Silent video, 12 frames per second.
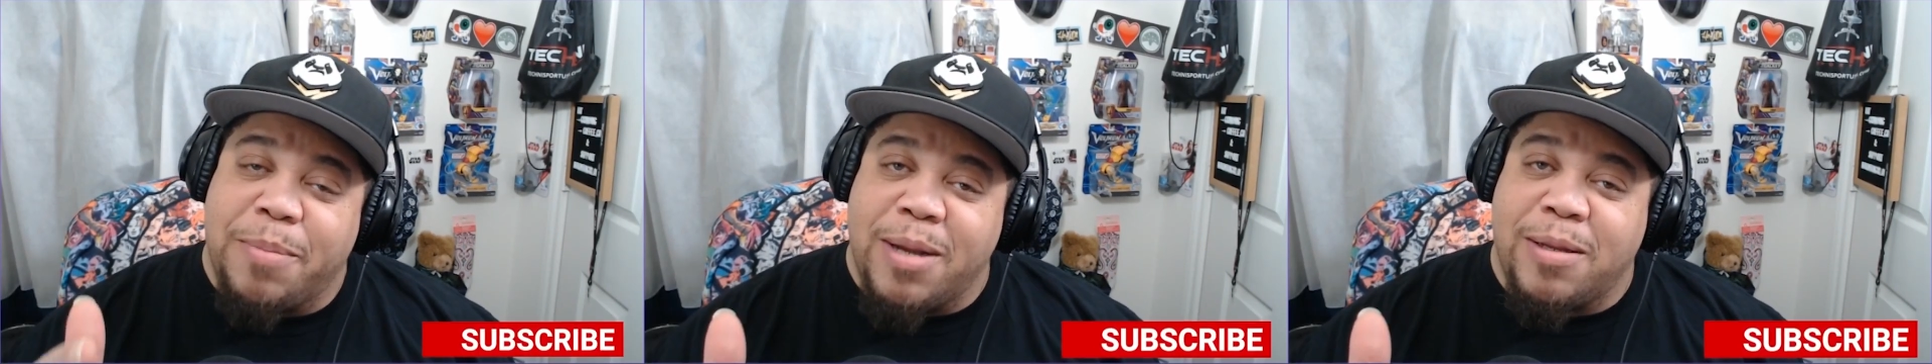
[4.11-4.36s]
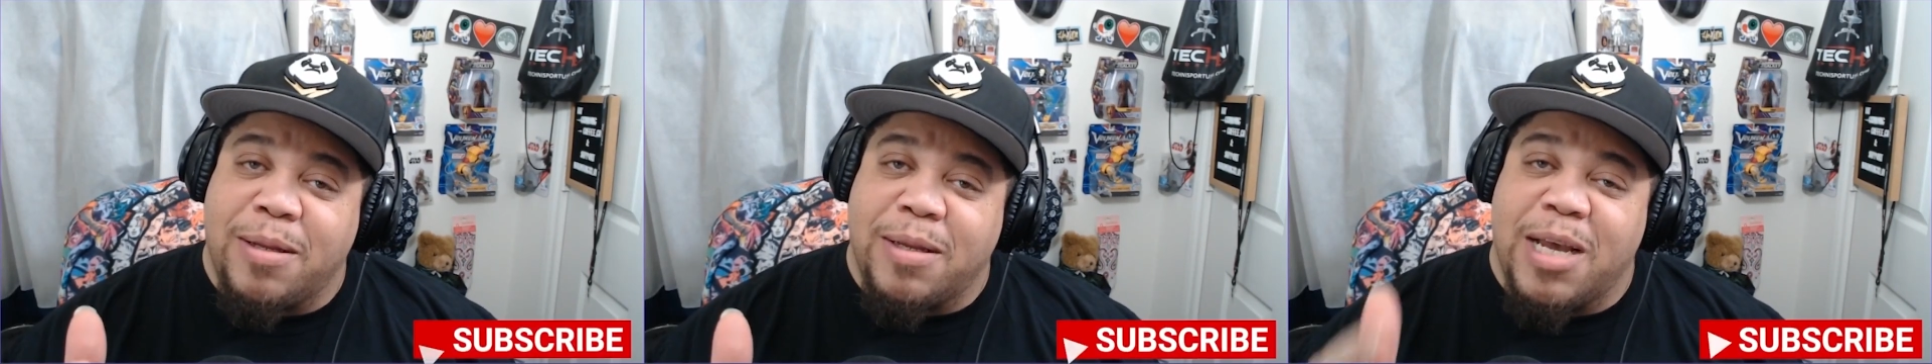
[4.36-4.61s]

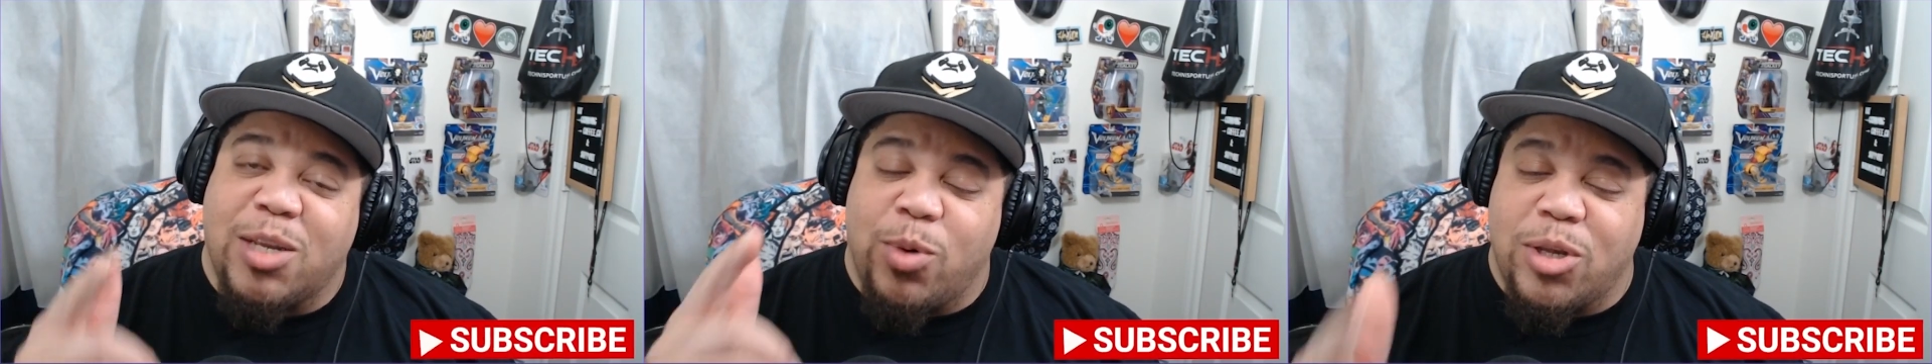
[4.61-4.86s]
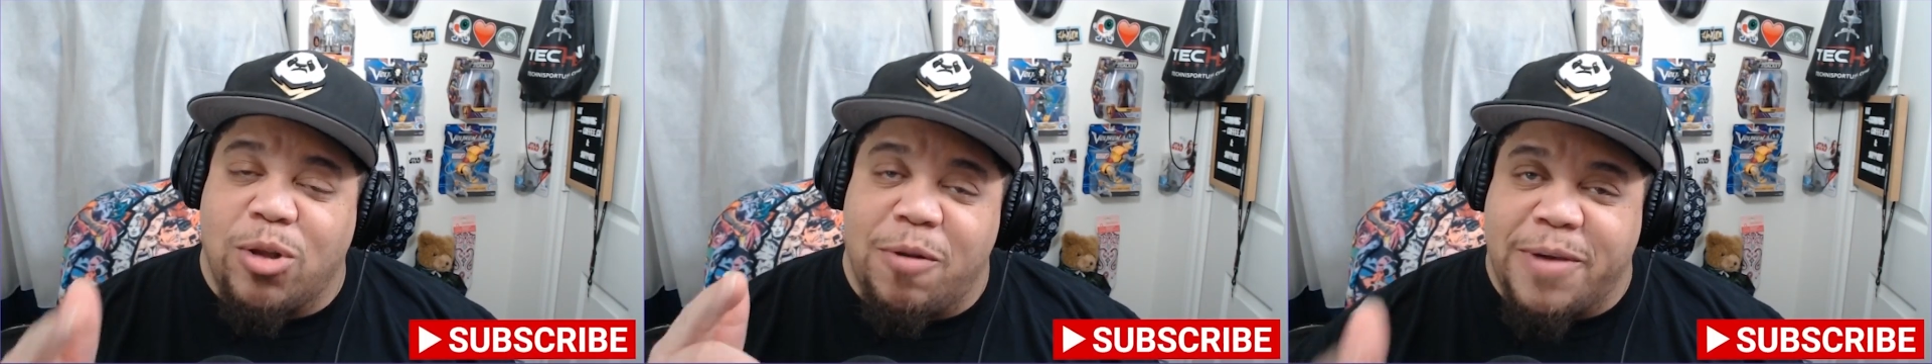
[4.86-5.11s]
button as
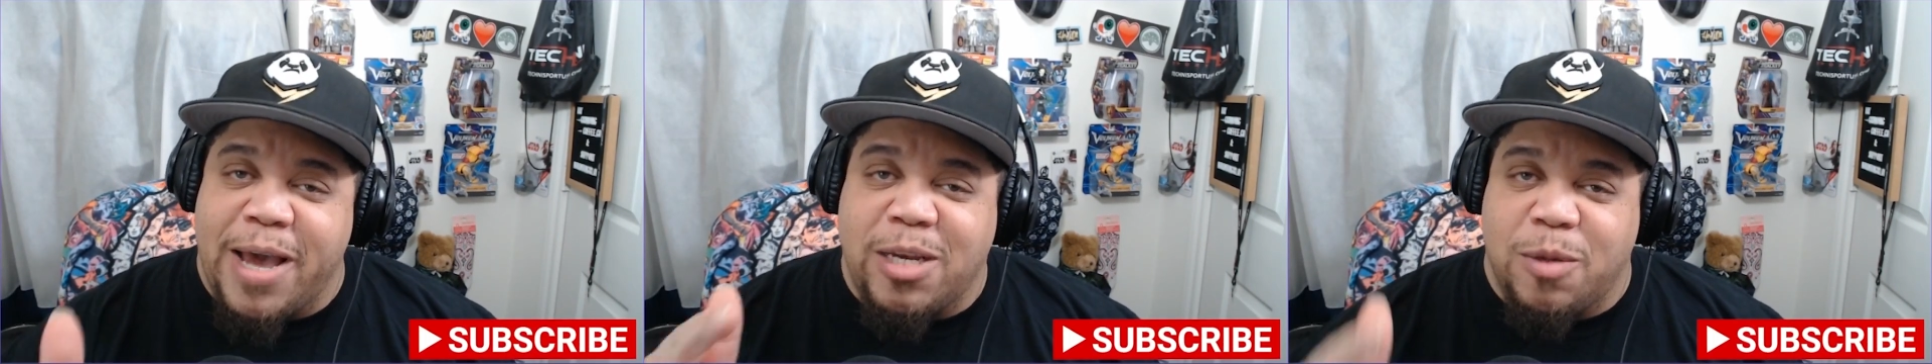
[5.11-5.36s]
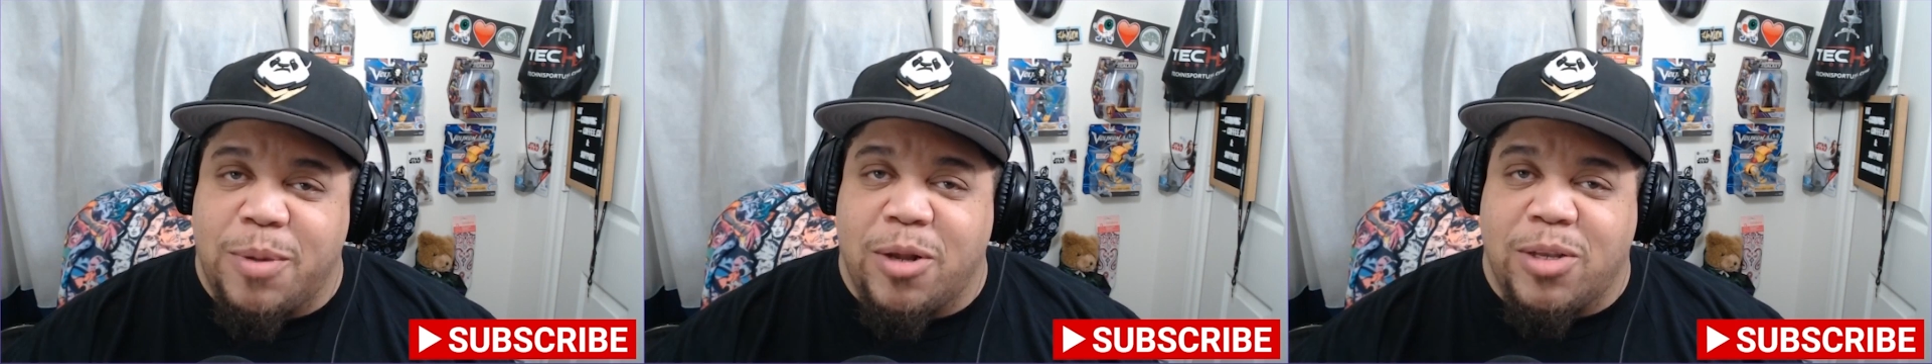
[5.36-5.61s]
well as
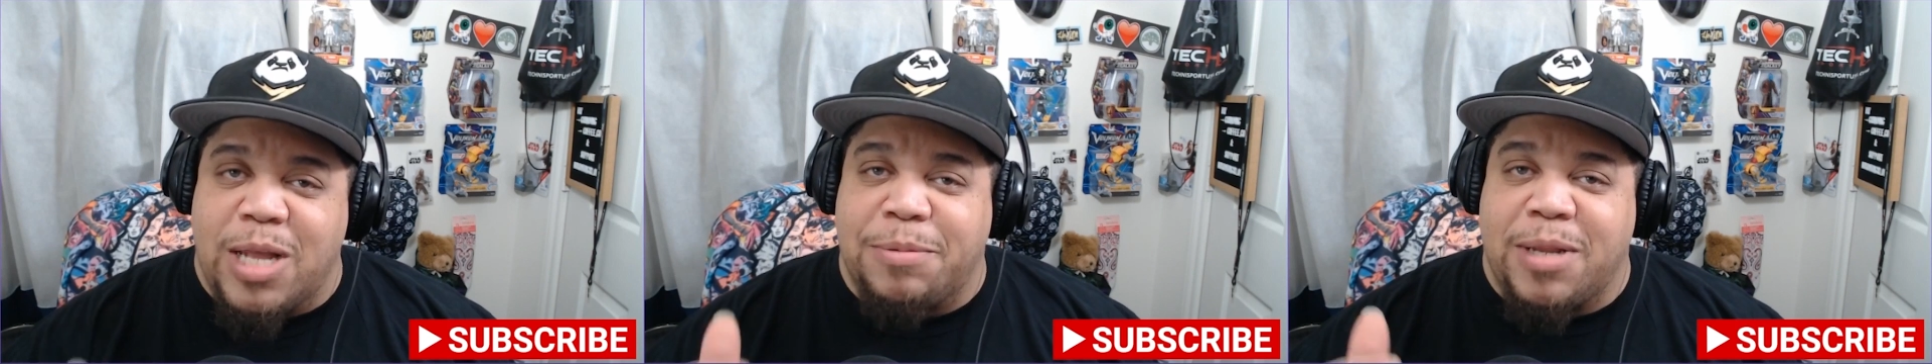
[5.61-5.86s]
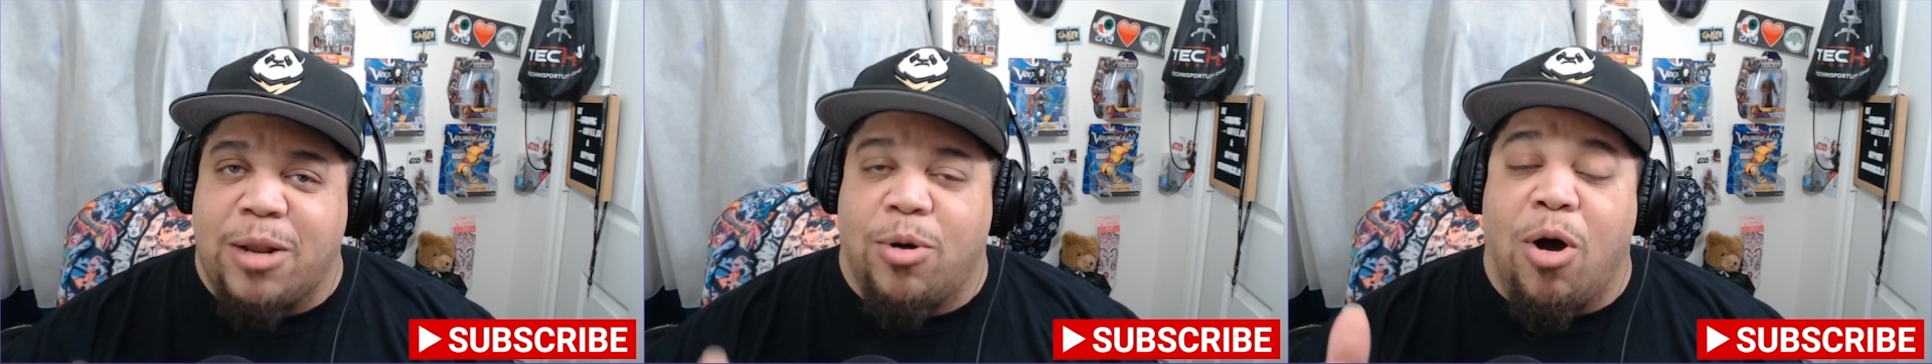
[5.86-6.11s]
notification bell to stay up
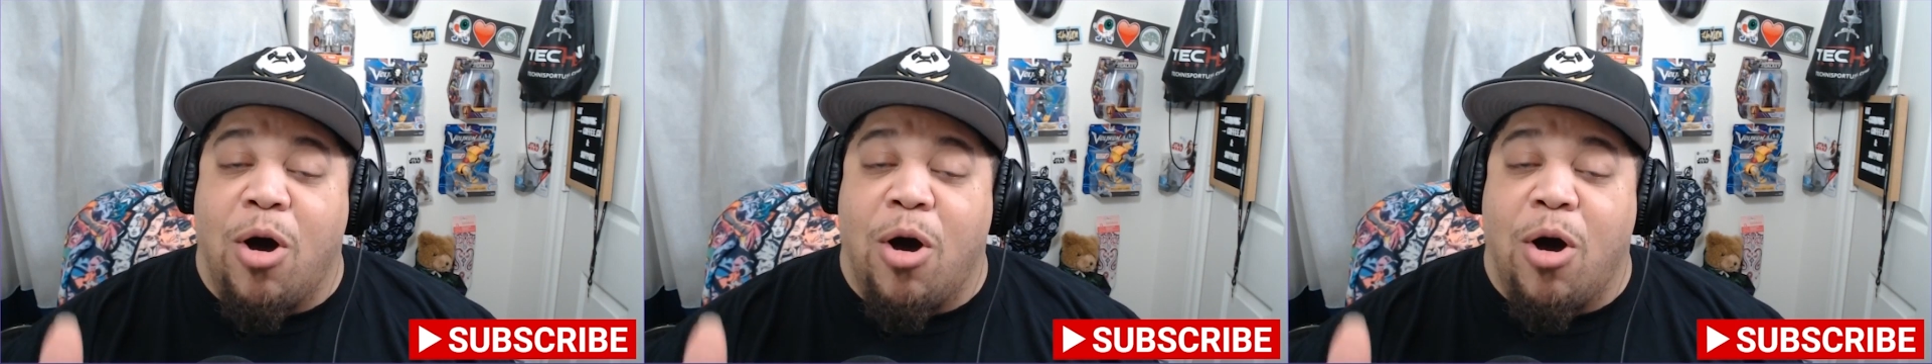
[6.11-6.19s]
to date on